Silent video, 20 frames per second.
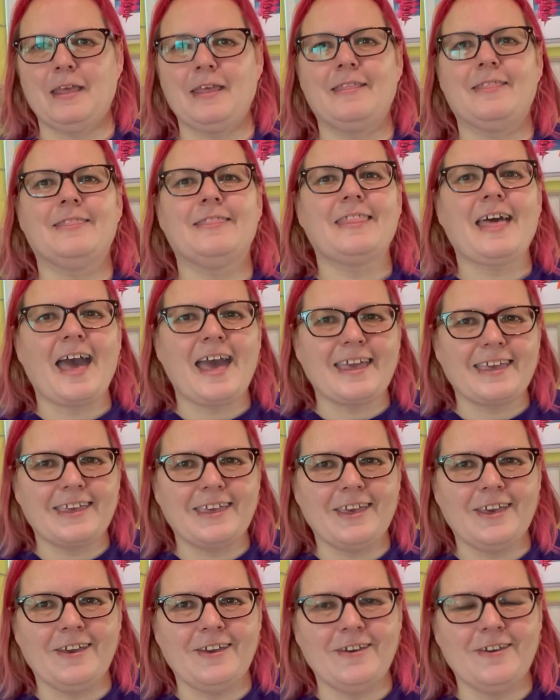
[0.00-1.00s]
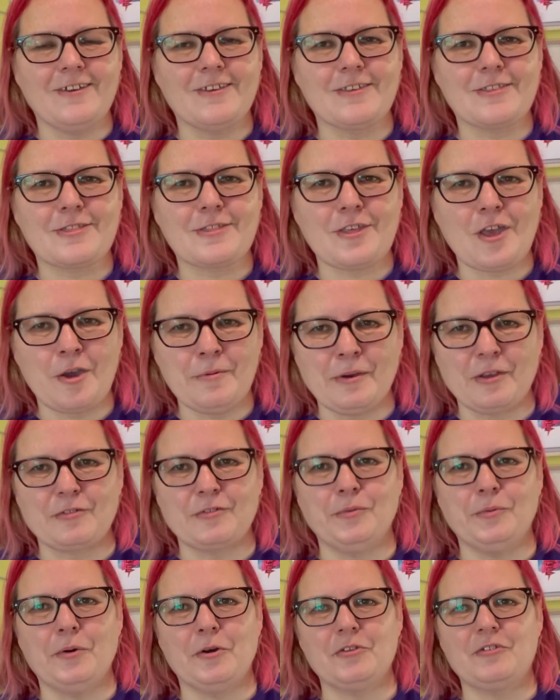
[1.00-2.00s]
Thank you so much for
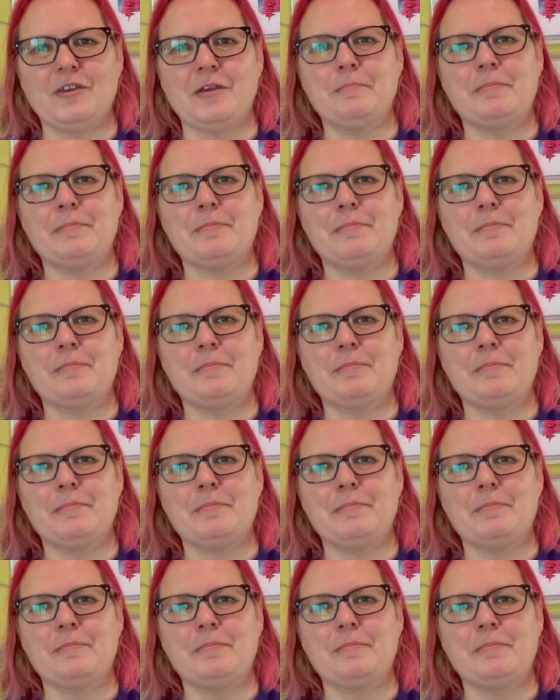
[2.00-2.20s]
watching.